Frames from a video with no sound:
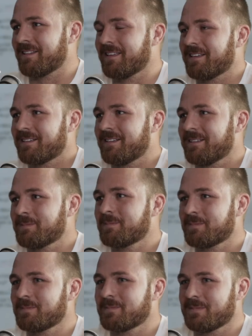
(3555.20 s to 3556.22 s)
I think like,
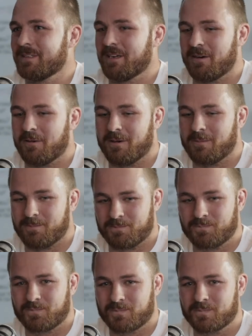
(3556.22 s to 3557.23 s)
you know,
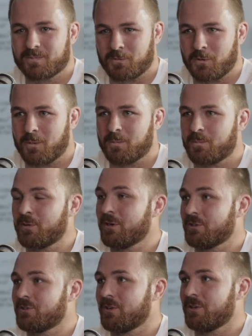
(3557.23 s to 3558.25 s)
I'm
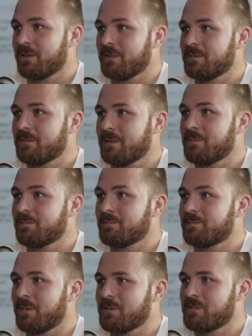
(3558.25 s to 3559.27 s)
pretty strong
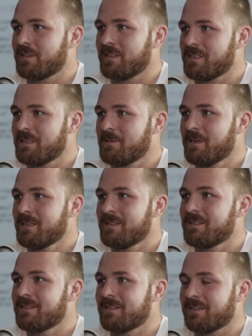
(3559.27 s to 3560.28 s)
in most things anyway.
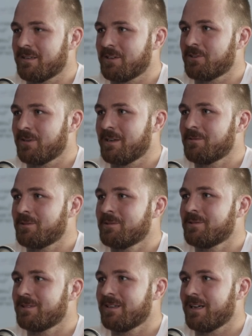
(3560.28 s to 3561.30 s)
Yeah. At a good level.